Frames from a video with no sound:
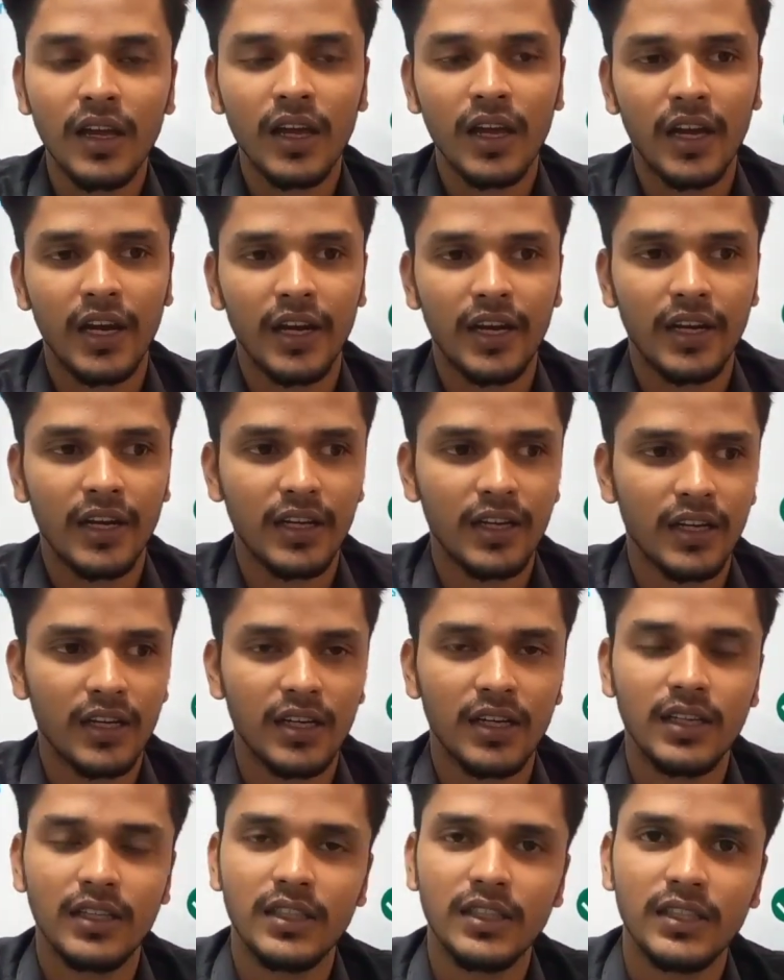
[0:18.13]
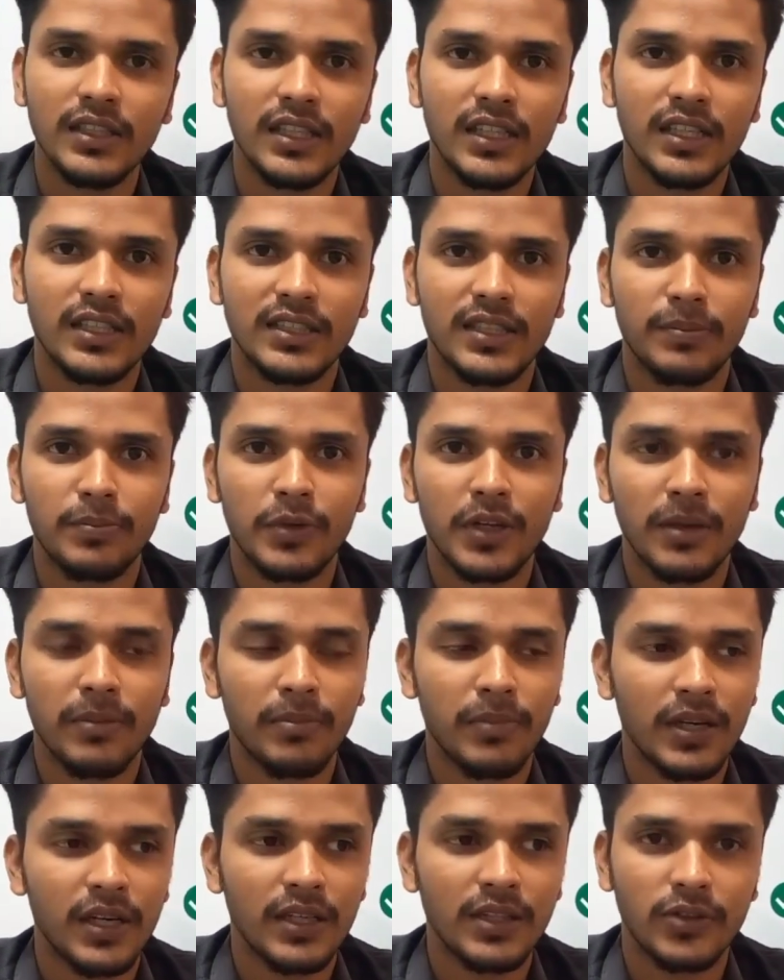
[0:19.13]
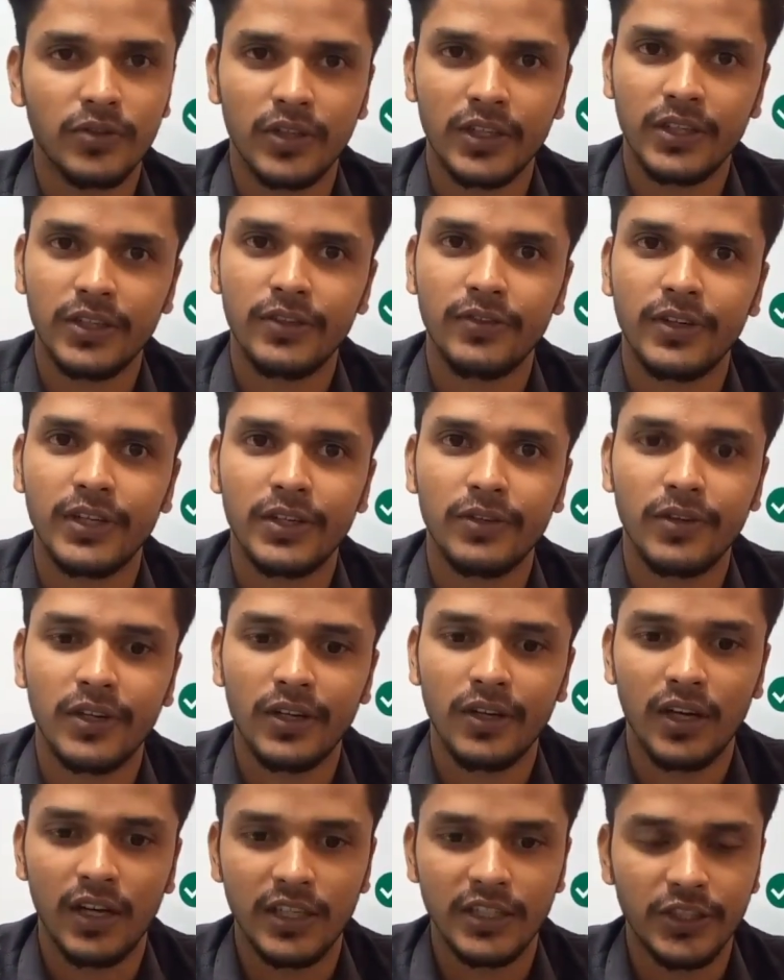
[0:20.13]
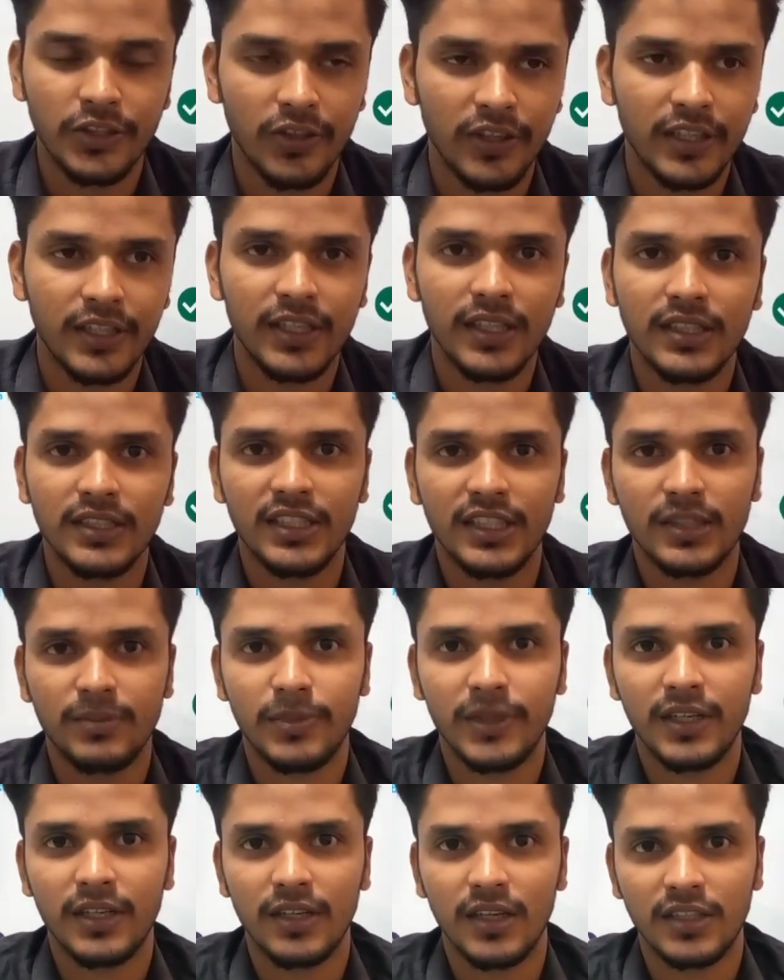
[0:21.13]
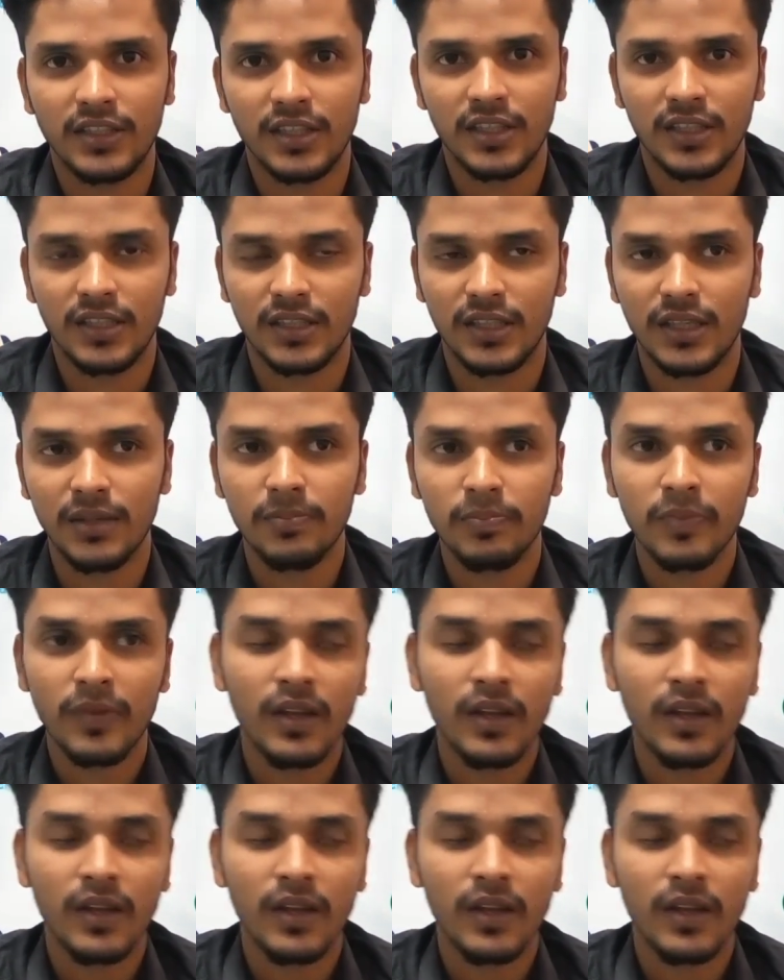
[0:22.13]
And in the September 2021 I joined the Jspiders Rajajinagar.